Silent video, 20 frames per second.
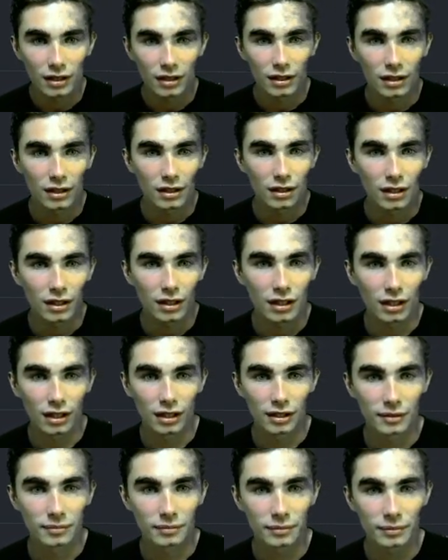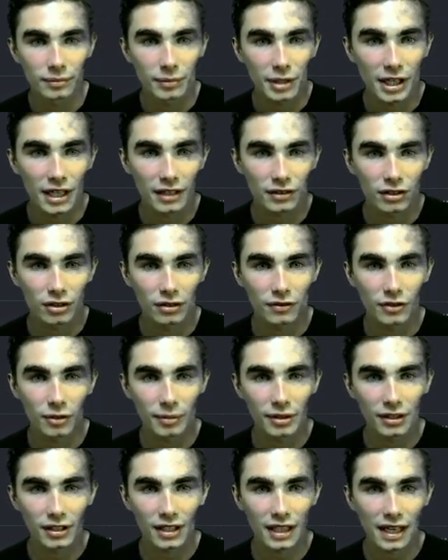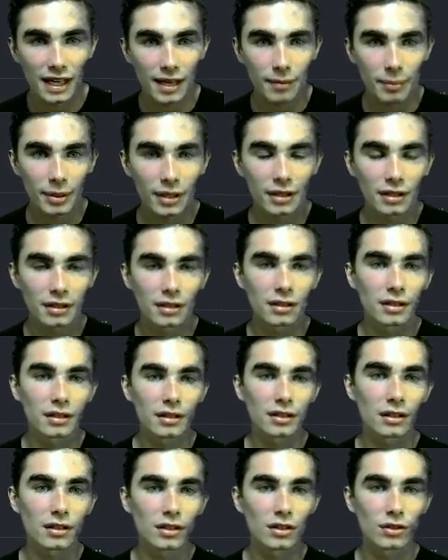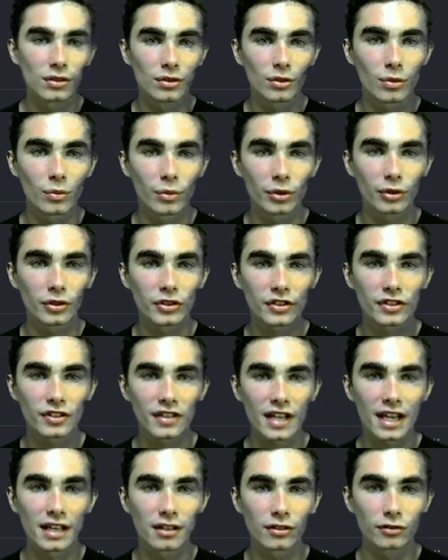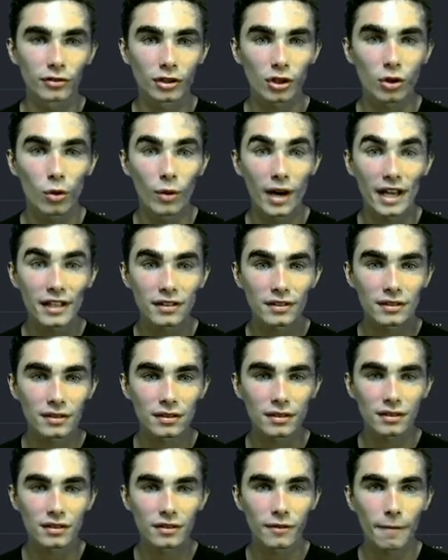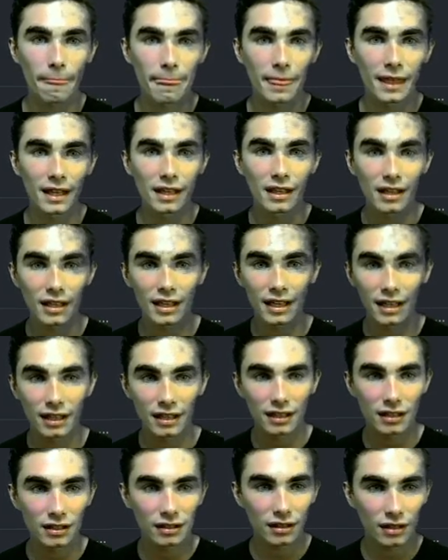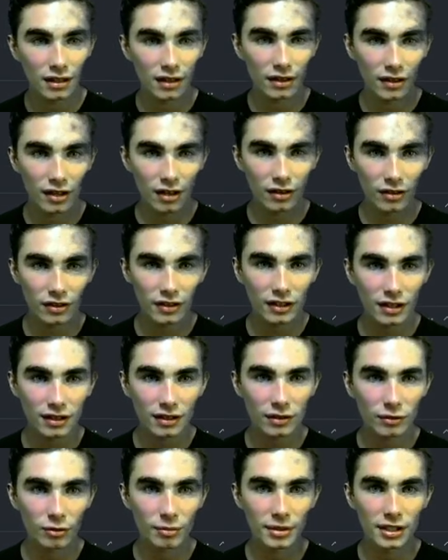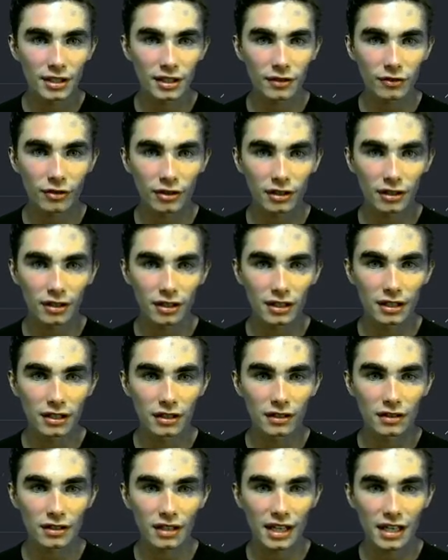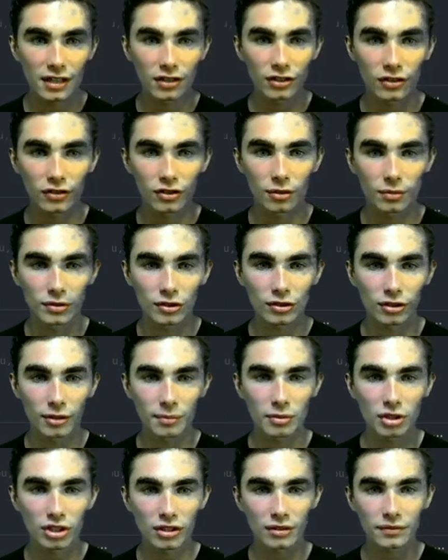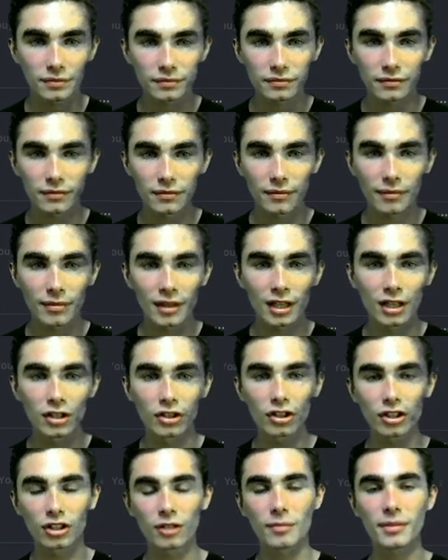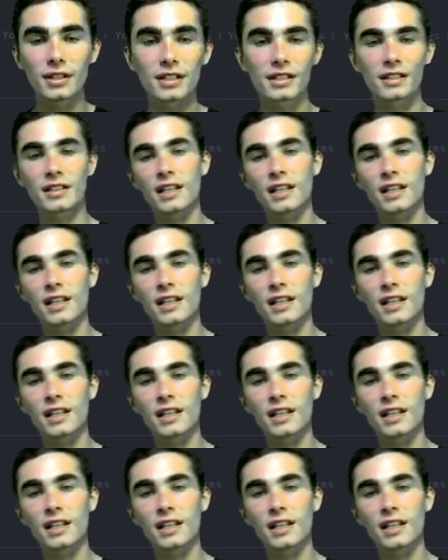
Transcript: But yeah, so if you're building an app, you will send requests. And the other thing that will be different is in your subscription, you're going to be sending